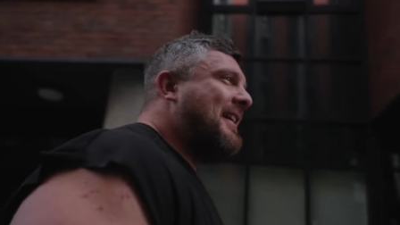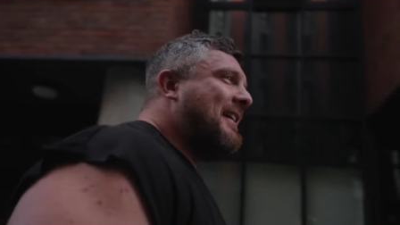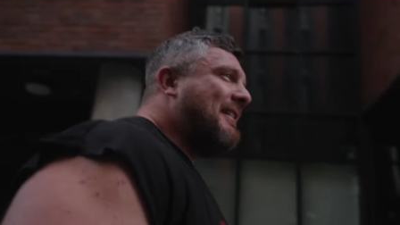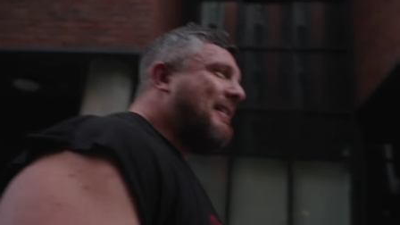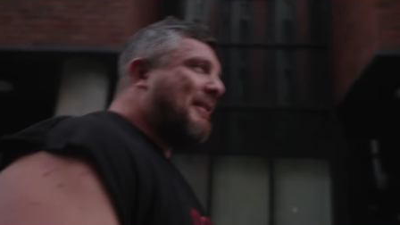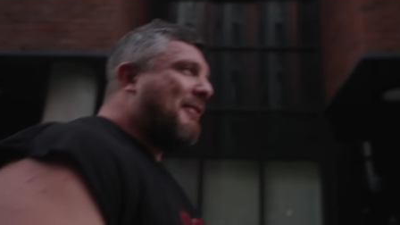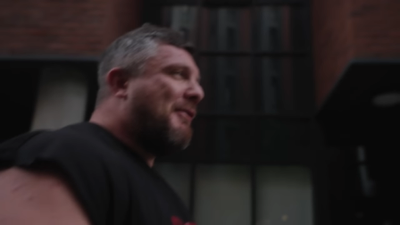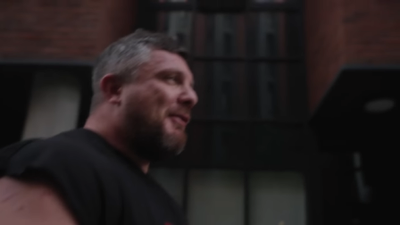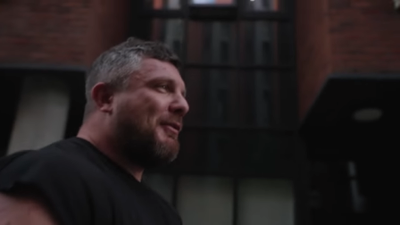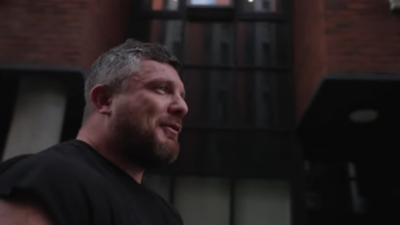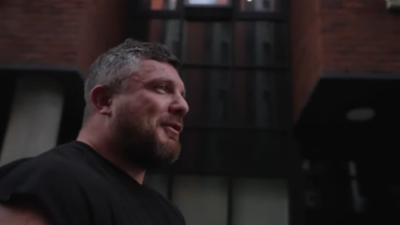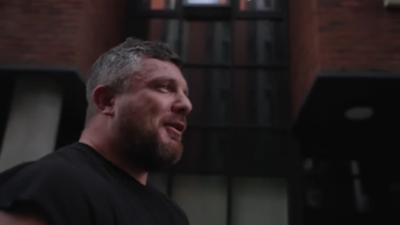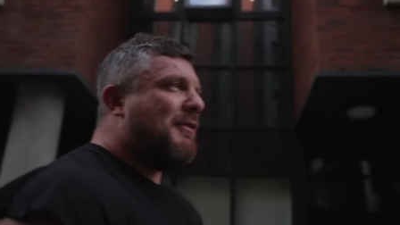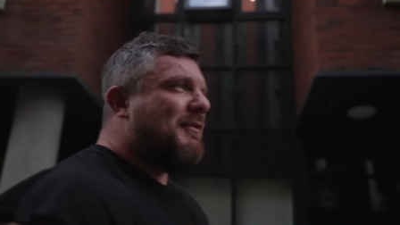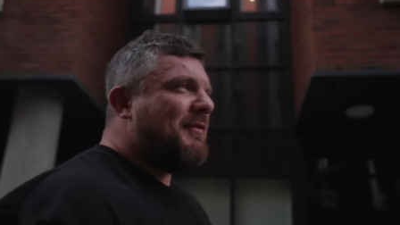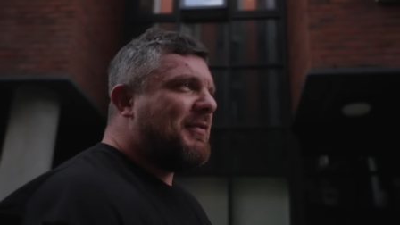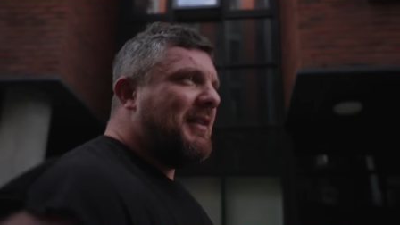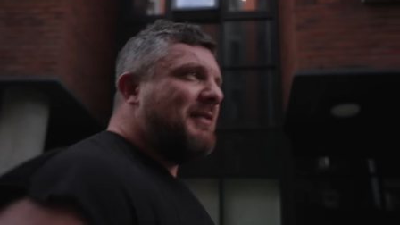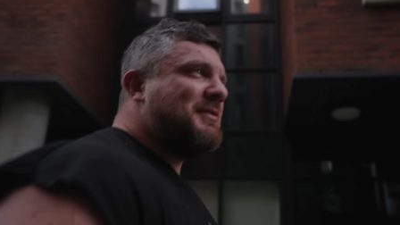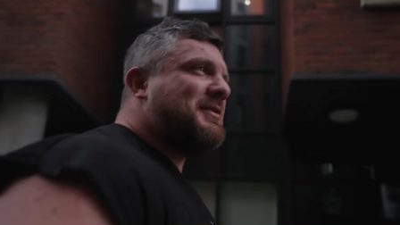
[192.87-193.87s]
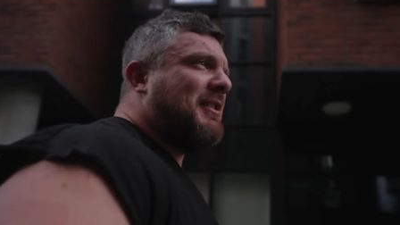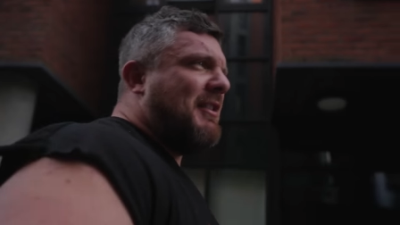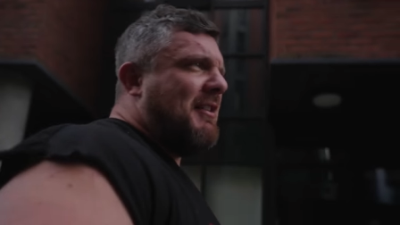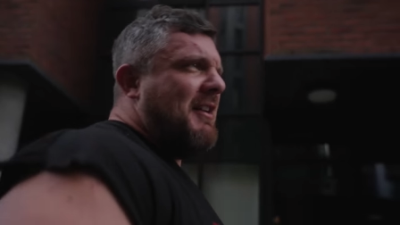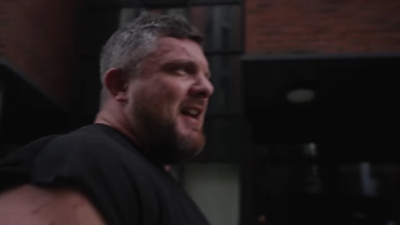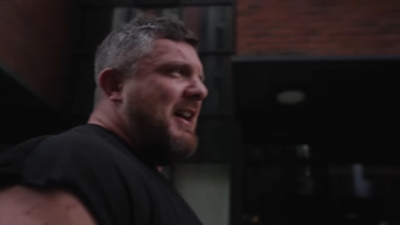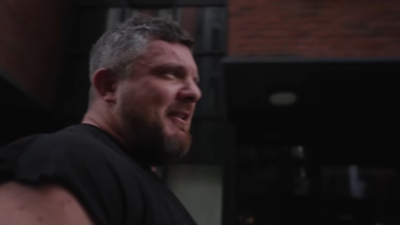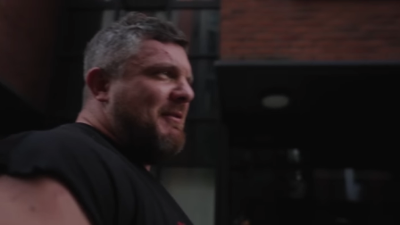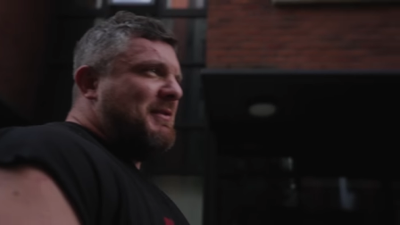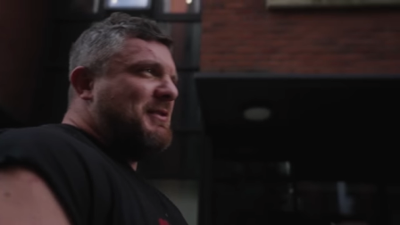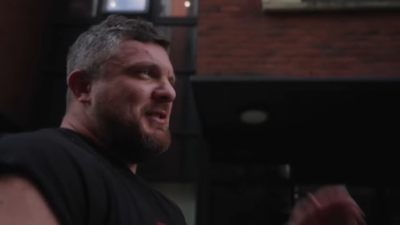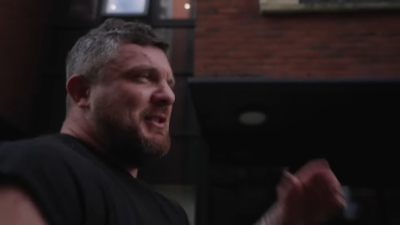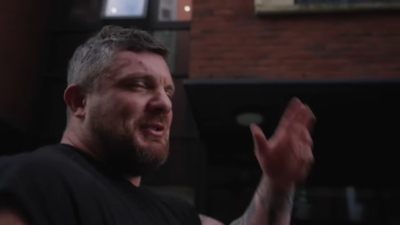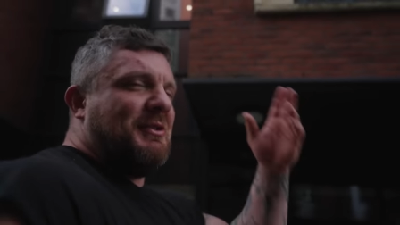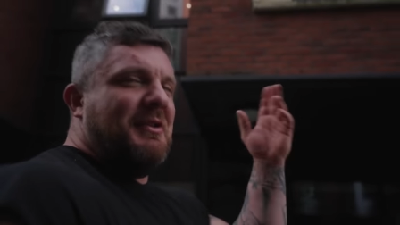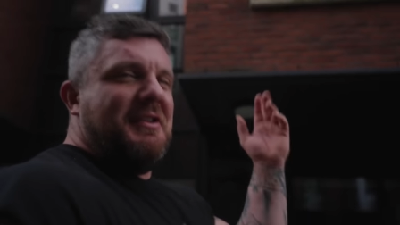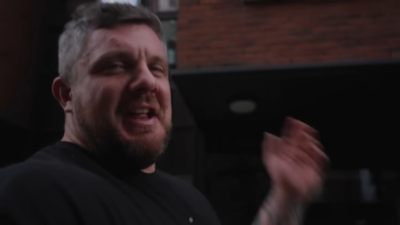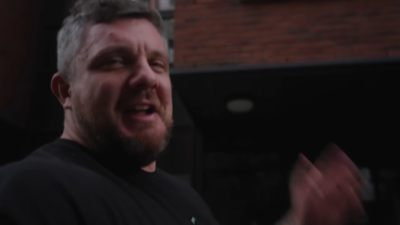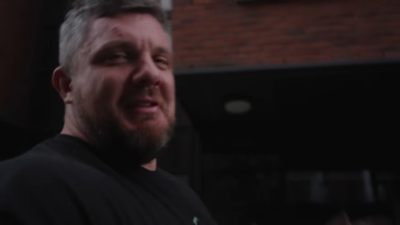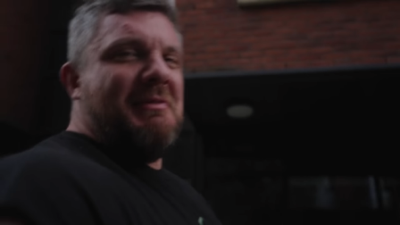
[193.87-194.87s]
Like all confident, I was like, oh, Evan, just
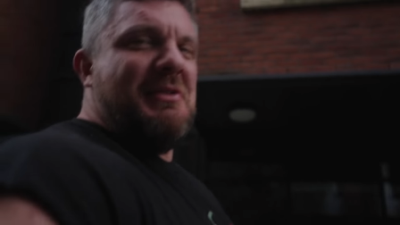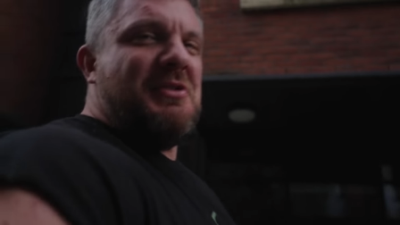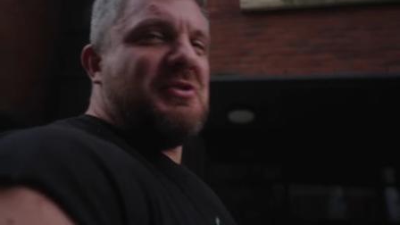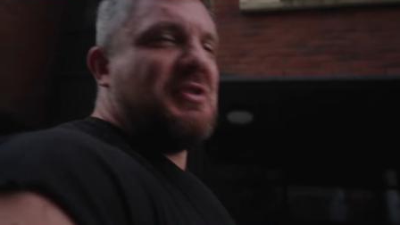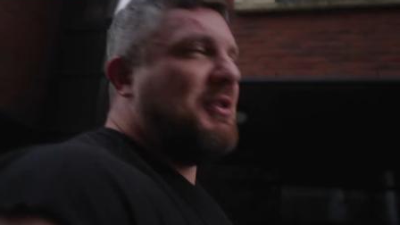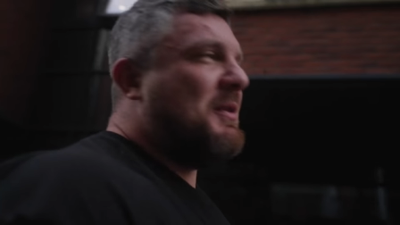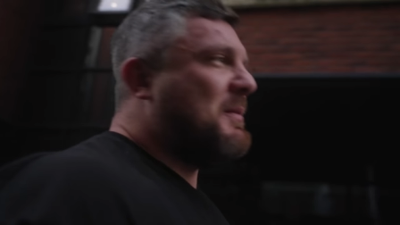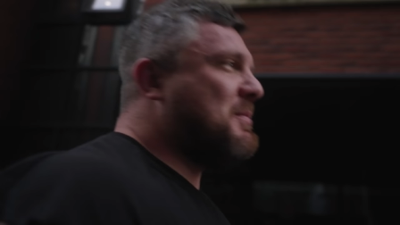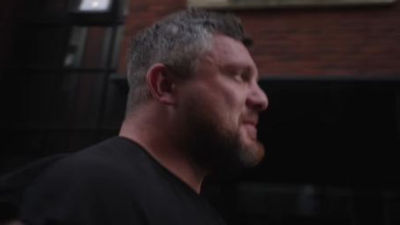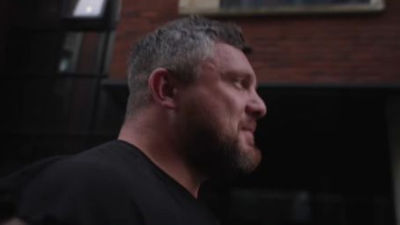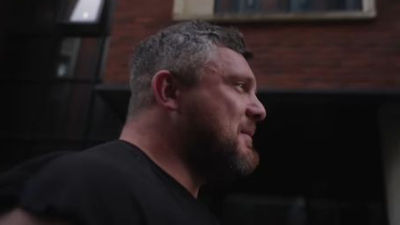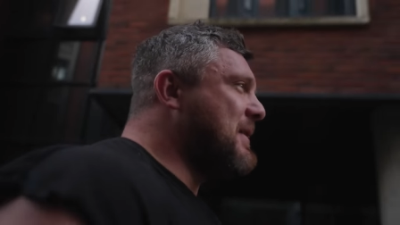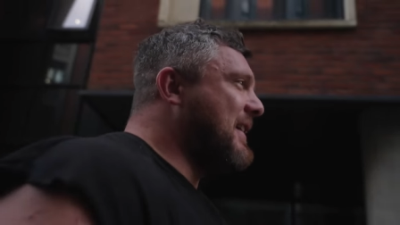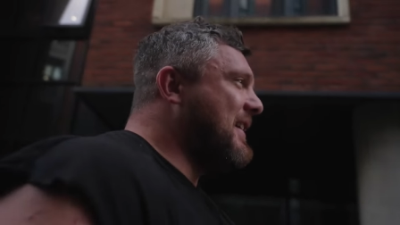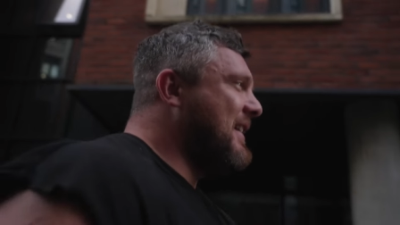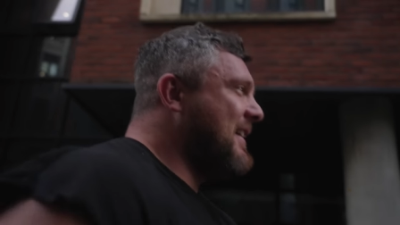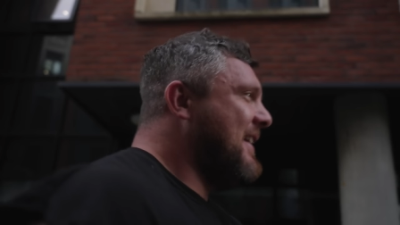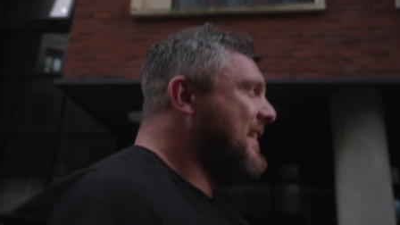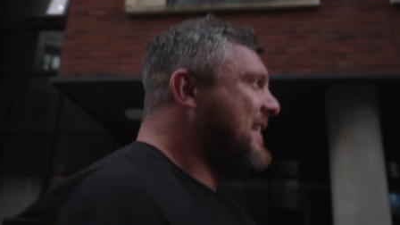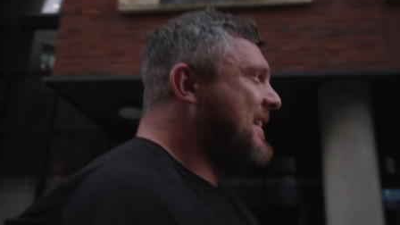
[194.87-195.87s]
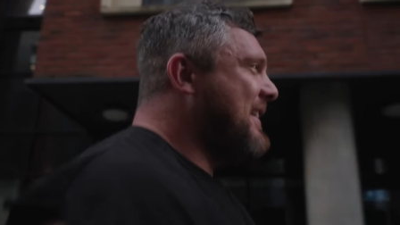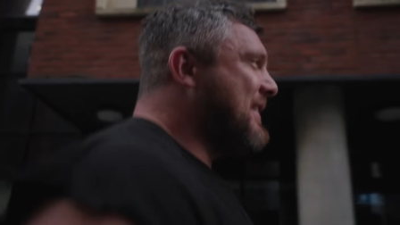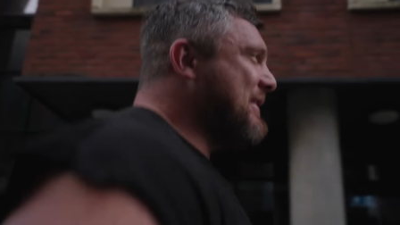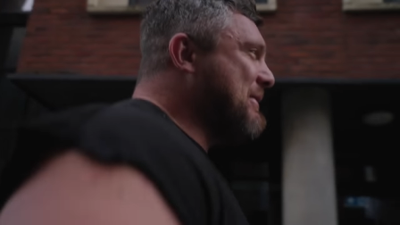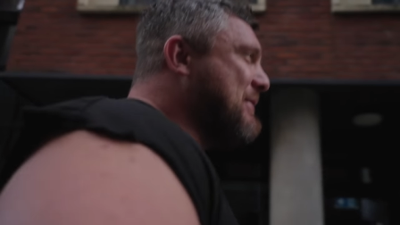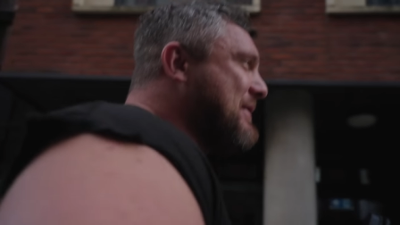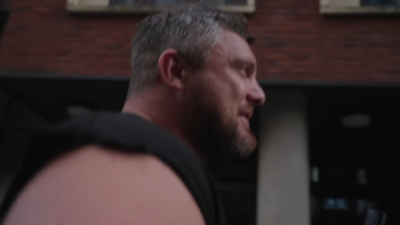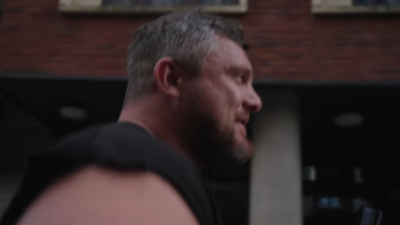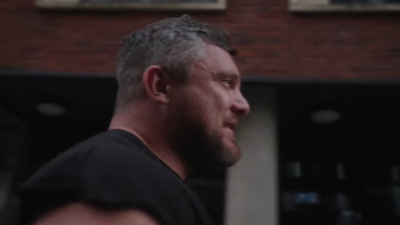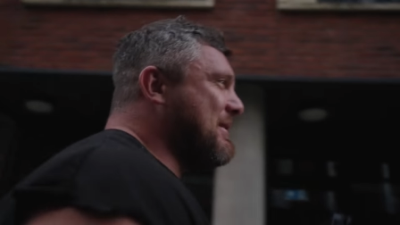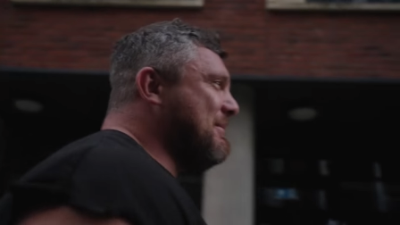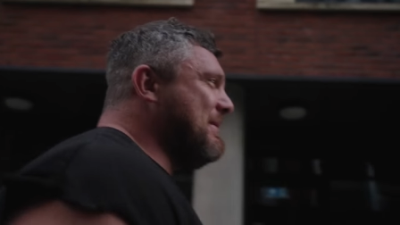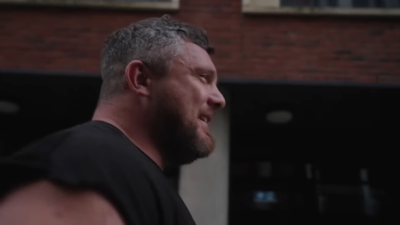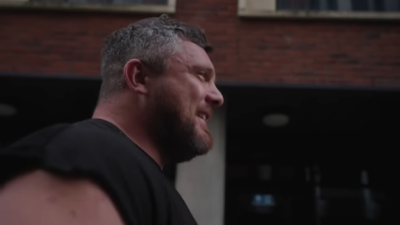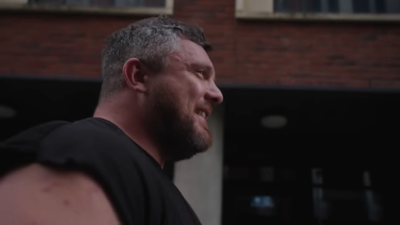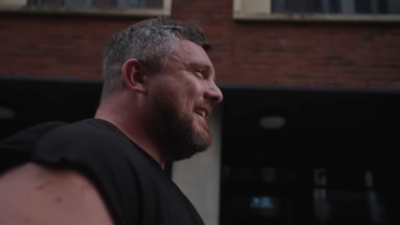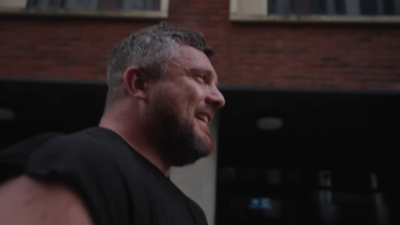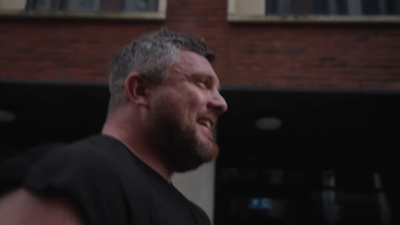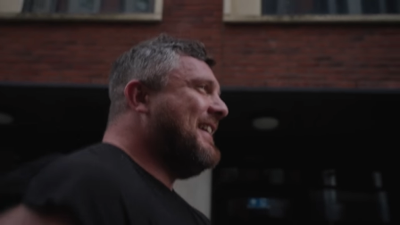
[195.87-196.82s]
going down the shops, mate. You want something?